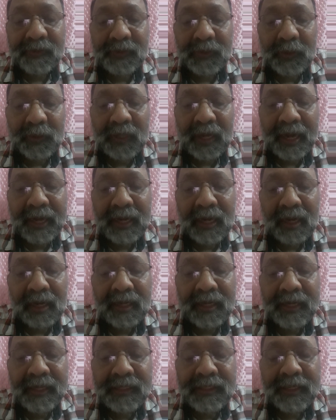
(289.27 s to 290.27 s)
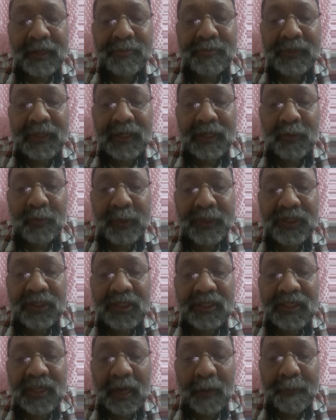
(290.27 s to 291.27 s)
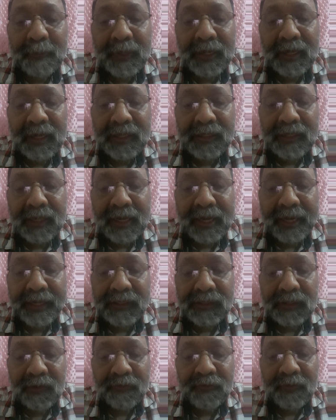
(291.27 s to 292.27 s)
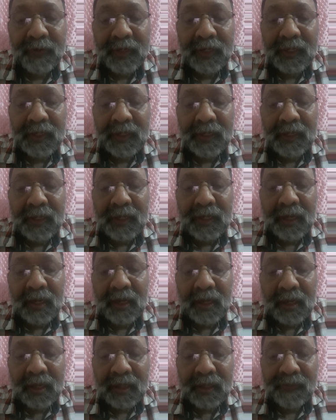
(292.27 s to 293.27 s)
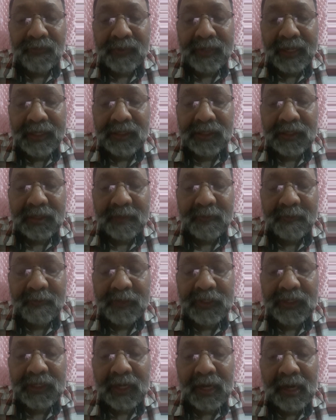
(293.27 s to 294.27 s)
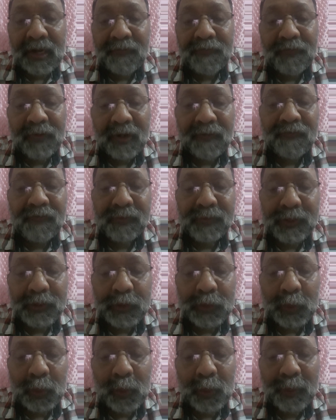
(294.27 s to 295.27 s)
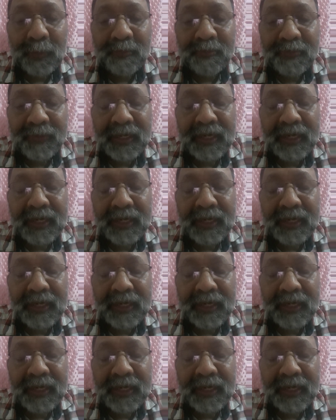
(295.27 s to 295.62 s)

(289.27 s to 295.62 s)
So hierarchy is something which is happening in the case of things which are different from the soul.